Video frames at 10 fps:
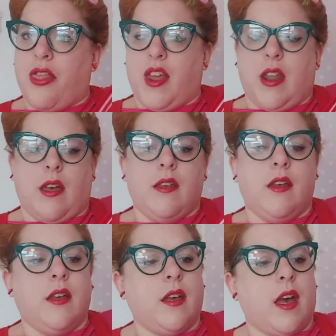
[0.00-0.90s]
thinner,
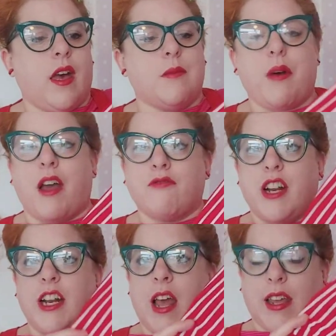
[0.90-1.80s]
but I
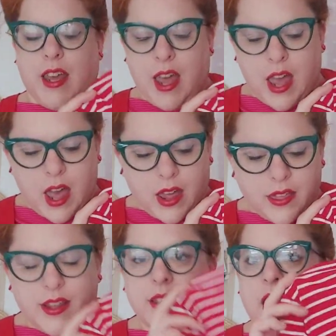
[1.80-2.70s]
really like it.
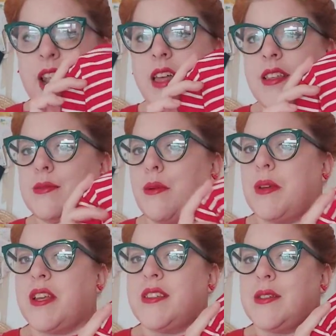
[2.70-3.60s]
And I like this one
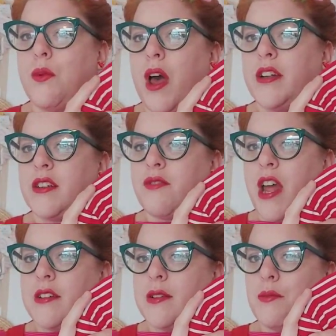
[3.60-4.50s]
because it's wider
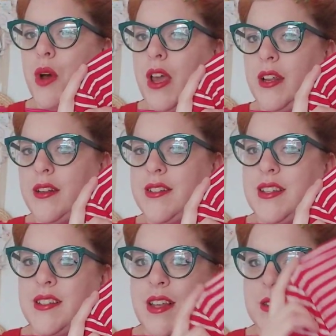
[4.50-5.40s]
red than white,
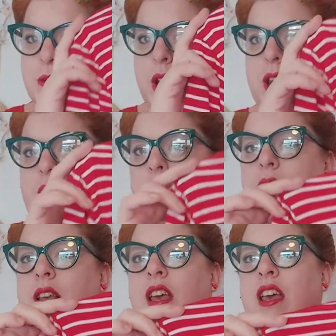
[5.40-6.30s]
so that's quite nice.
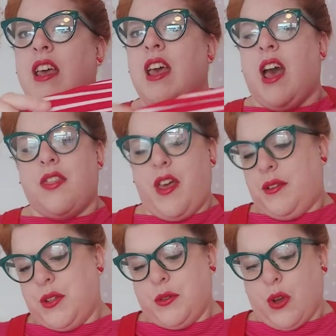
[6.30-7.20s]
And
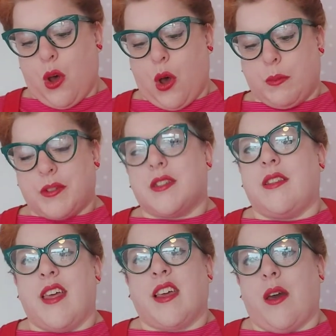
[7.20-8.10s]
those two tops,
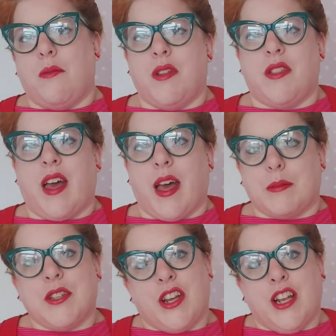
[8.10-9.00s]
they go with
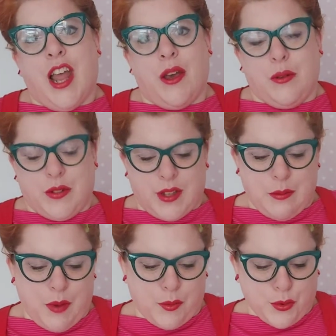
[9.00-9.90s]
absolutely loads in
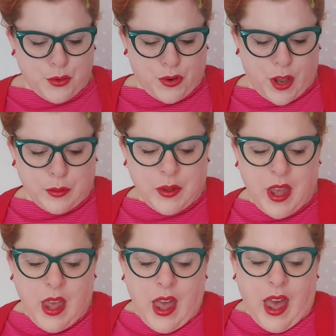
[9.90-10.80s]
my wardrobe.
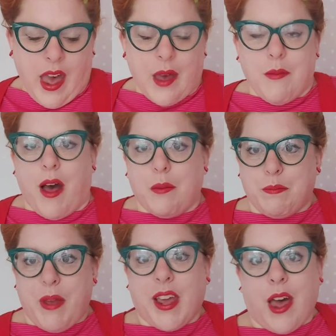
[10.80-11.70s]
I'll
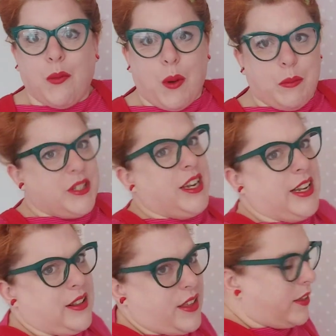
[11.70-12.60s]
pick out one
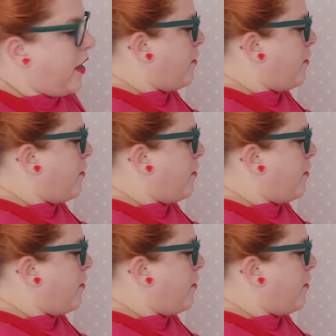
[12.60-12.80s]
particular thing that